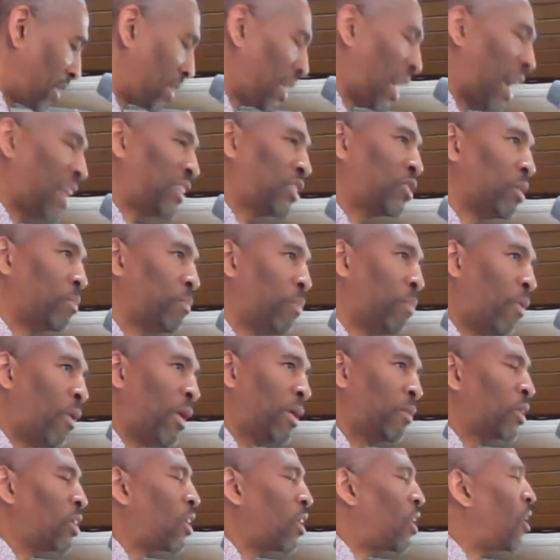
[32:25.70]
Got to a
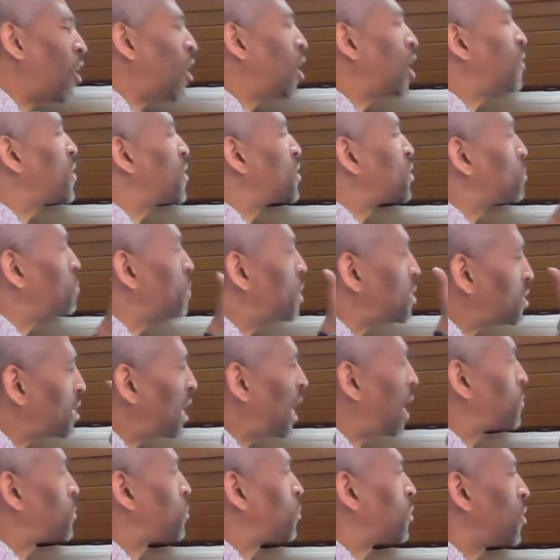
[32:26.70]
point with all of his
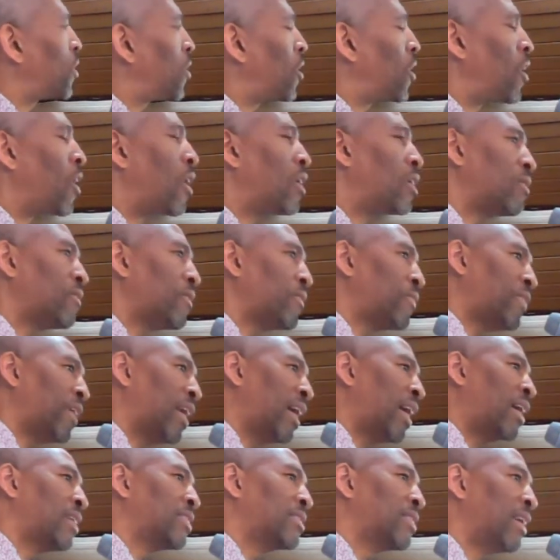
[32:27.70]
mishaps, with all of
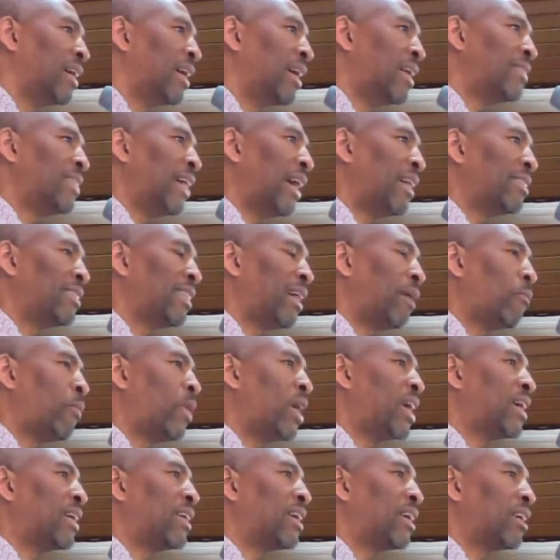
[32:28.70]
the things that, that
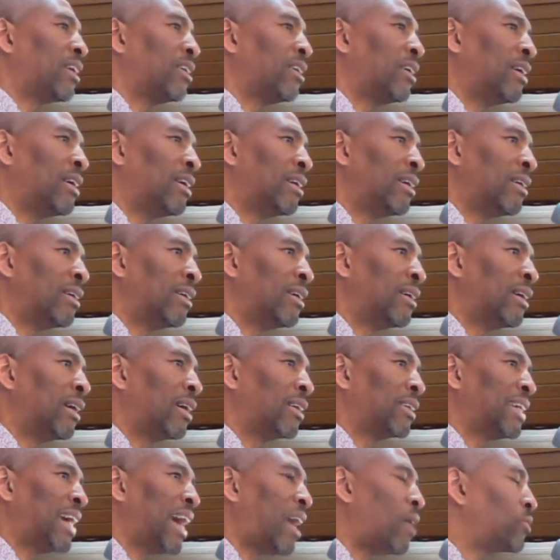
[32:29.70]
we can uh,
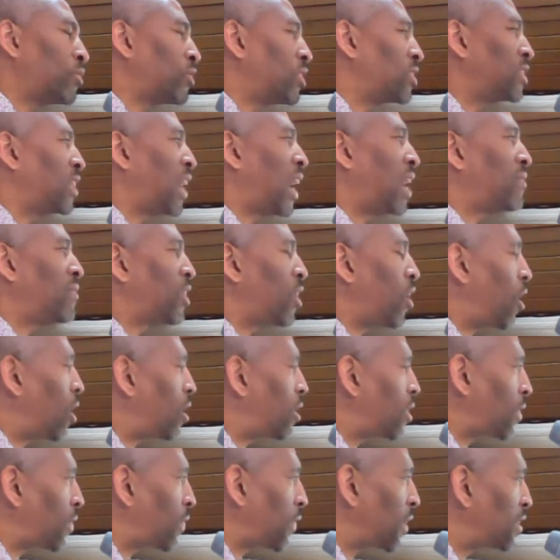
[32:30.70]
uh account to David,
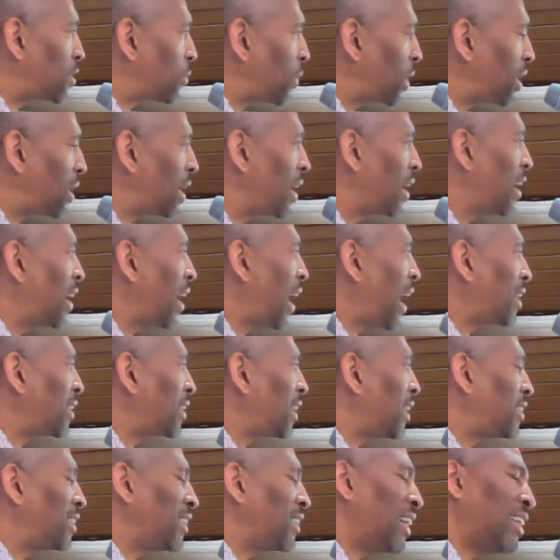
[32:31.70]
all of the things we can,
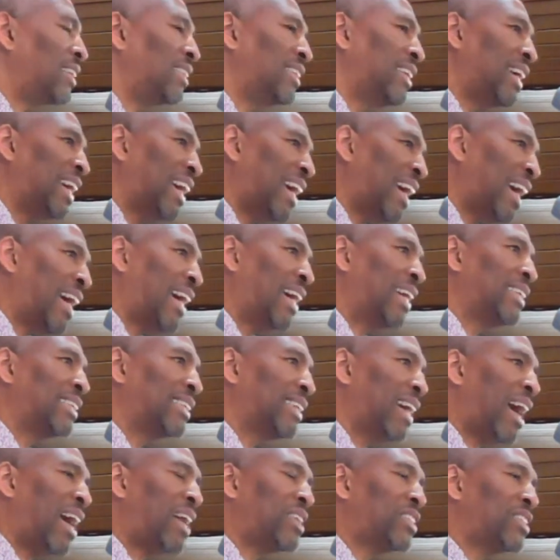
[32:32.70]
in, in the
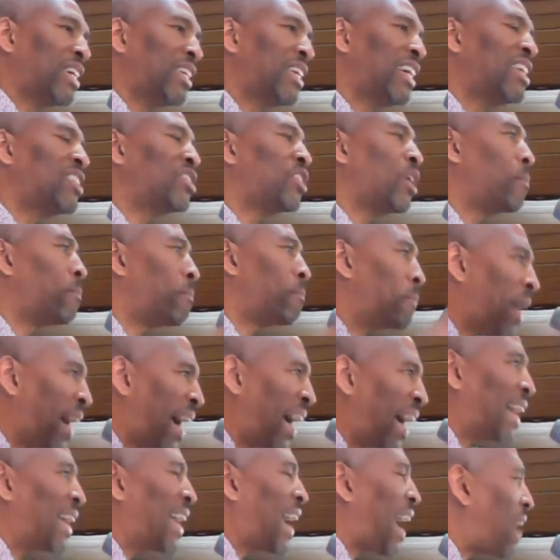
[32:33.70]
end, God said, He's a
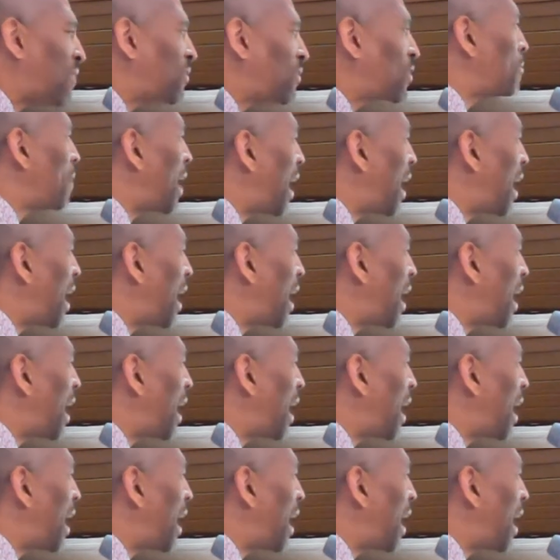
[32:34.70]
man after